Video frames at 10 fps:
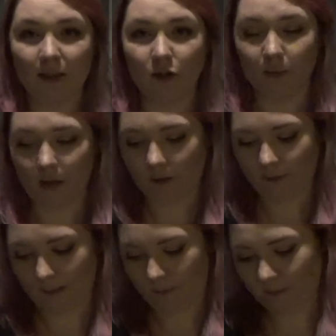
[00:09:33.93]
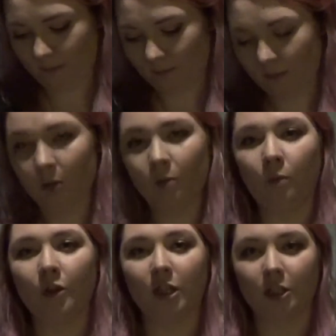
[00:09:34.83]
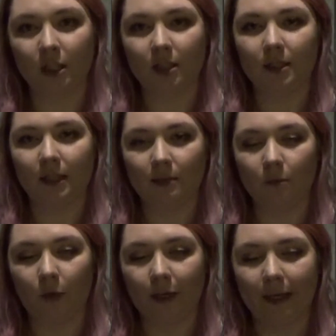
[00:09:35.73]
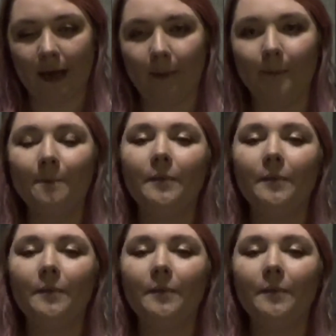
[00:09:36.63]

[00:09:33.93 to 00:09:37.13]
his dummy off him, which as you can see isn't working out.